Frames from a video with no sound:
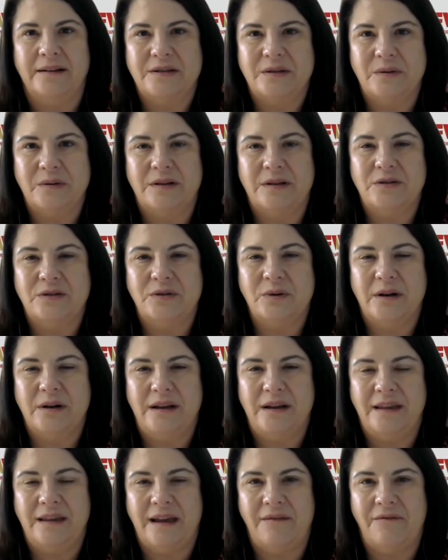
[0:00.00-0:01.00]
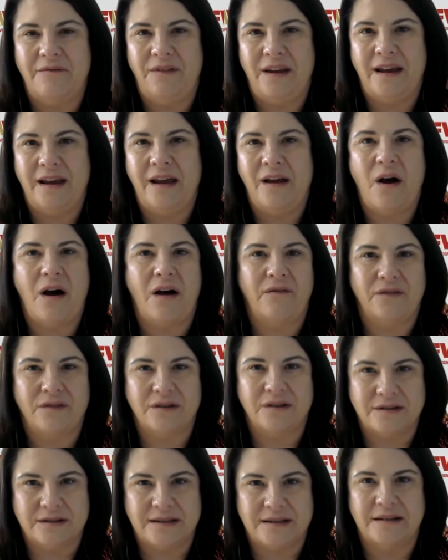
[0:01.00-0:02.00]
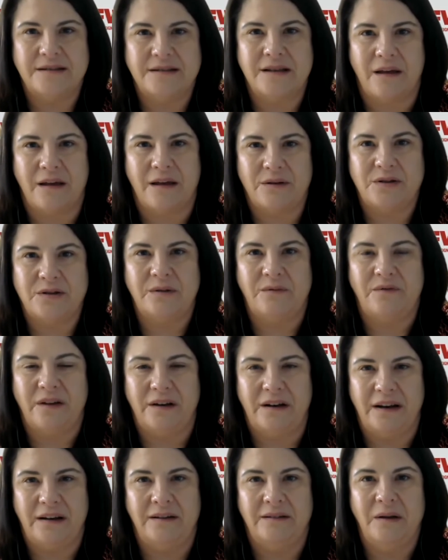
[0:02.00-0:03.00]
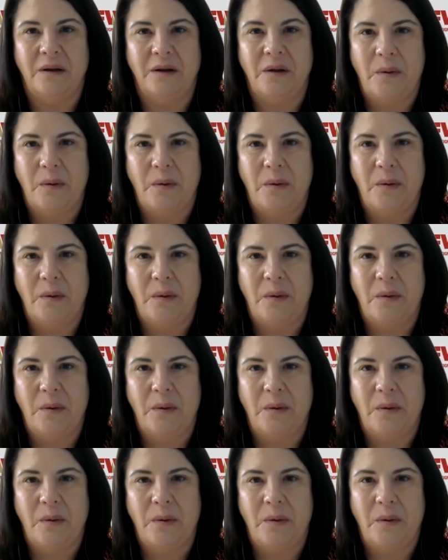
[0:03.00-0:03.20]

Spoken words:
So ensuring that VA offers that scholarship funding